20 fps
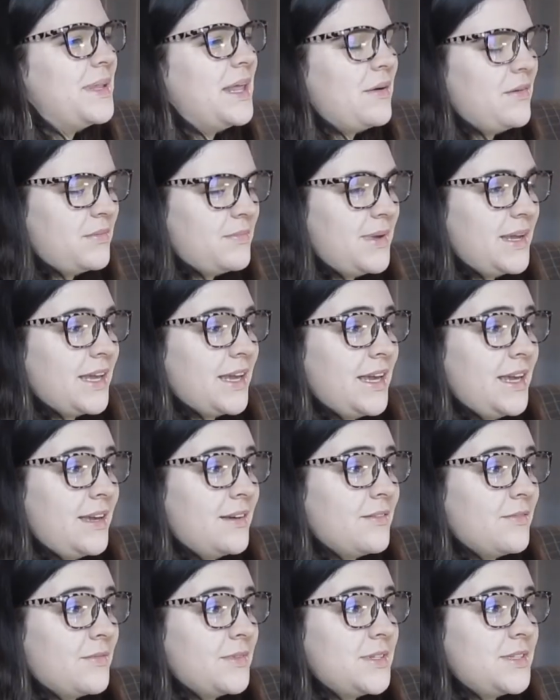that would make 8
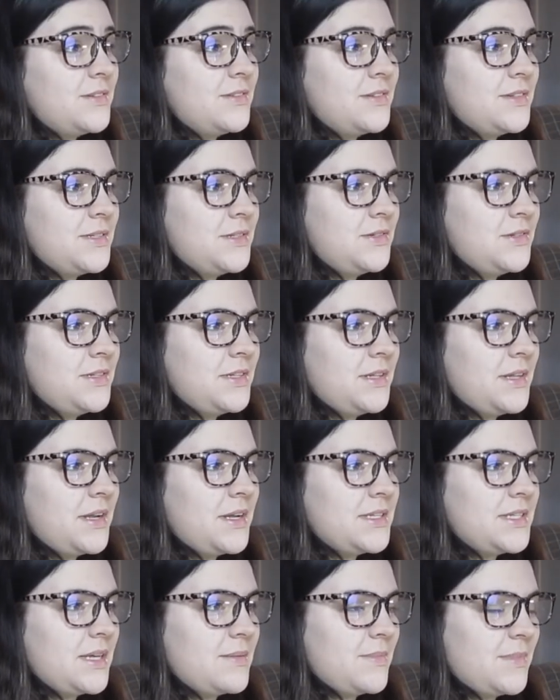of the students who did that
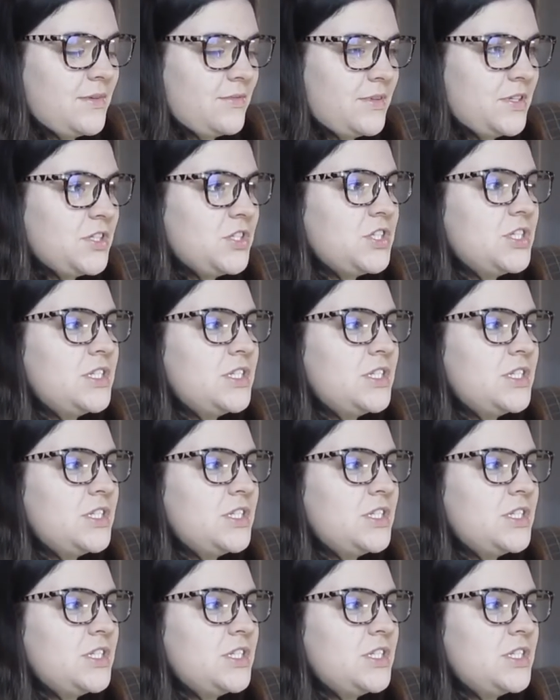assignment, which